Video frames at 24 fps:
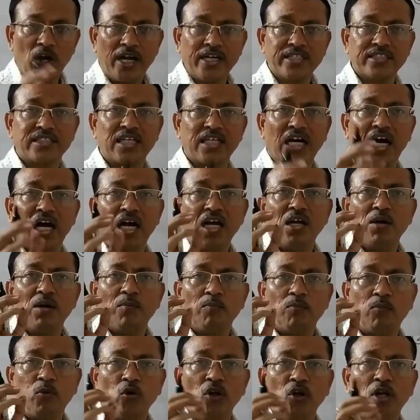the
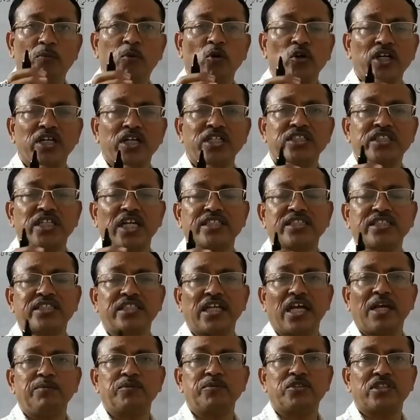pluripotential
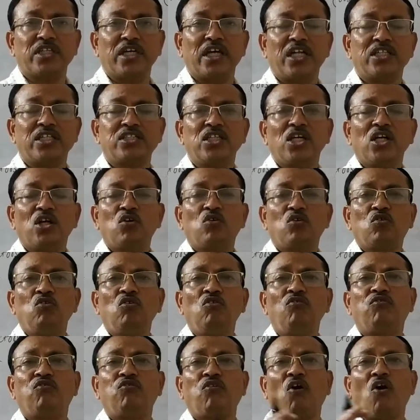stem cells to
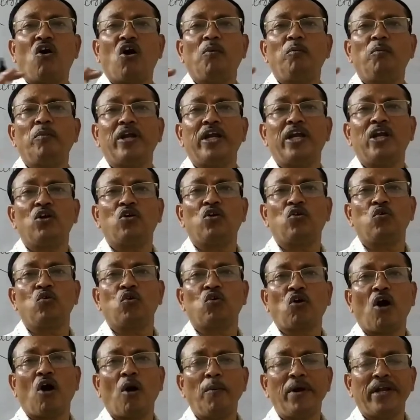form into
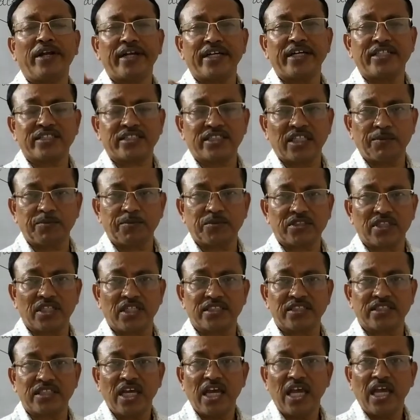committed stem
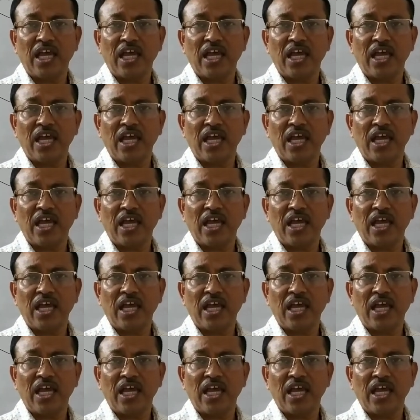cells